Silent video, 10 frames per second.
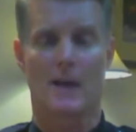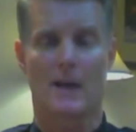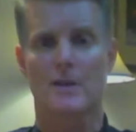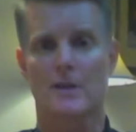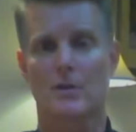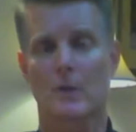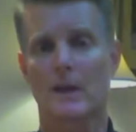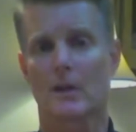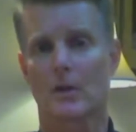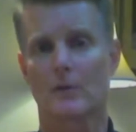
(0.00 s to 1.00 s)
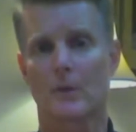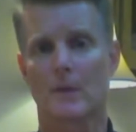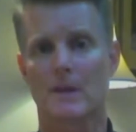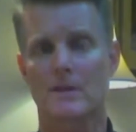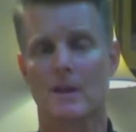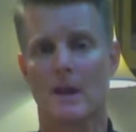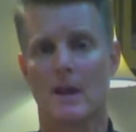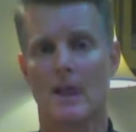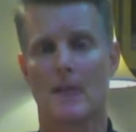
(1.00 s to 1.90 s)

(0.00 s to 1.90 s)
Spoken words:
yeah, there's things that we can learn from this,